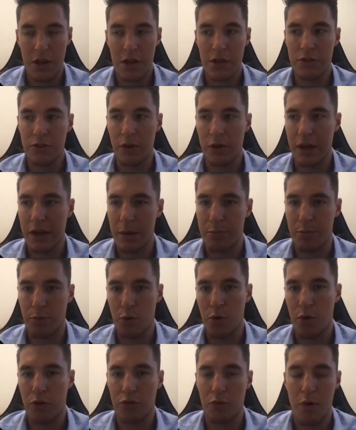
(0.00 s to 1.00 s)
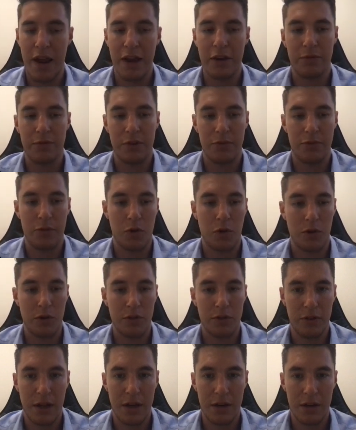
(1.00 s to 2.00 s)
So you need a broad range of different
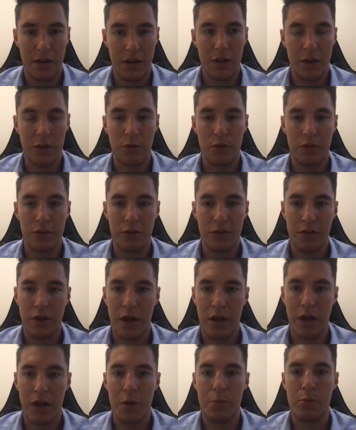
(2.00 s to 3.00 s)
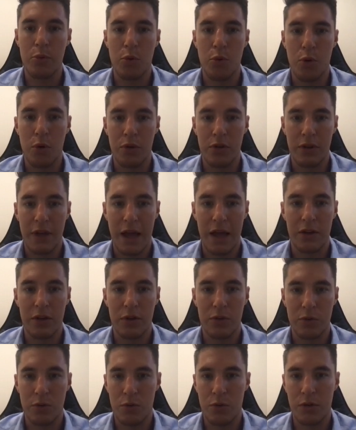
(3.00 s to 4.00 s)
content in order to target a broad
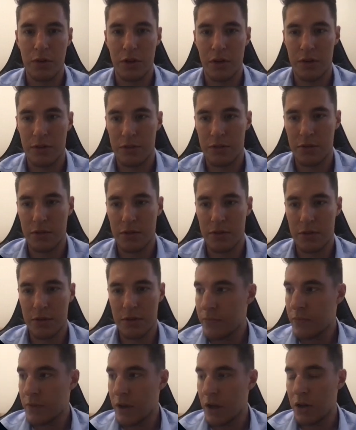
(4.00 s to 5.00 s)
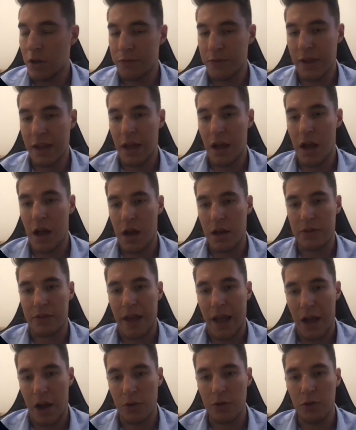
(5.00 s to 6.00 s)
adult audience. I often get asked
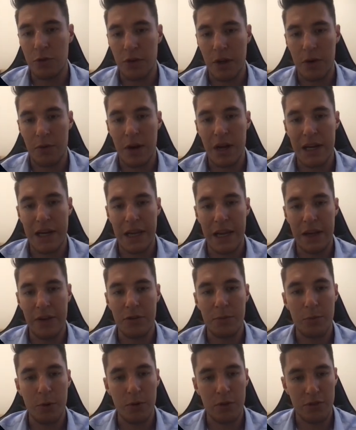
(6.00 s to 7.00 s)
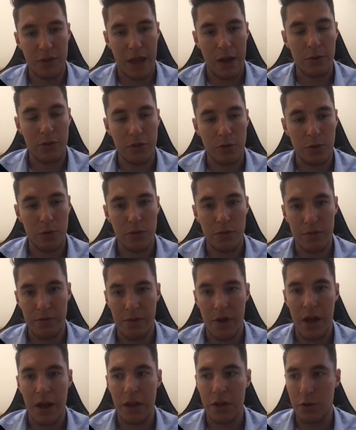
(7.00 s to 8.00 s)
how you generate leads and book sales calls
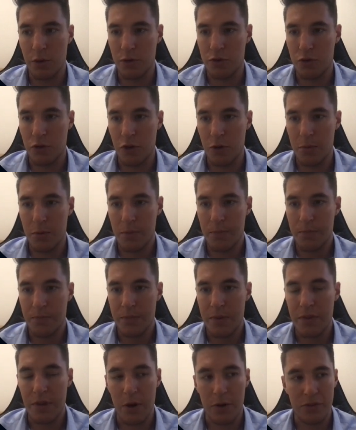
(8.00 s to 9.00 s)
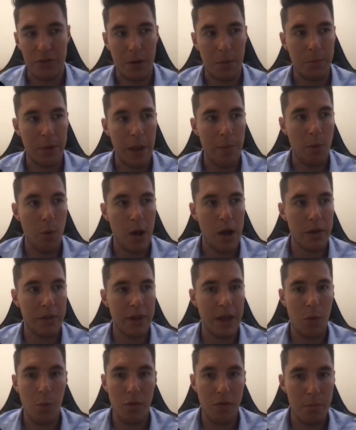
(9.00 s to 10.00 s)
via YouTube. There are some people out
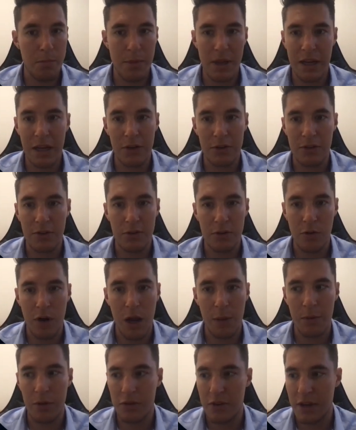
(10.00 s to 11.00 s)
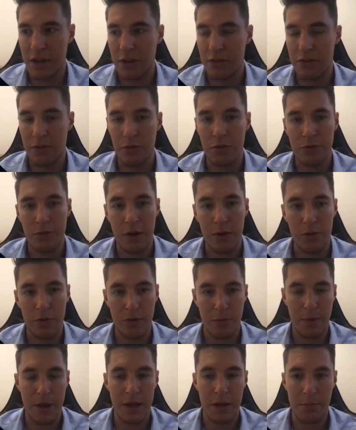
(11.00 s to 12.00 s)
there with 1 million subscribers and they still struggle
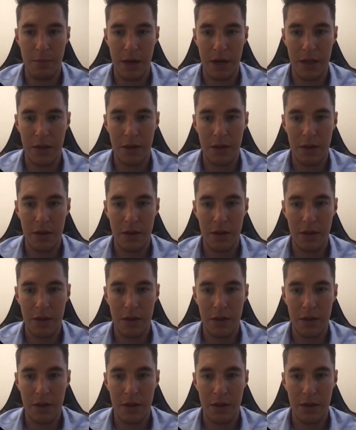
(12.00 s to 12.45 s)
to make money.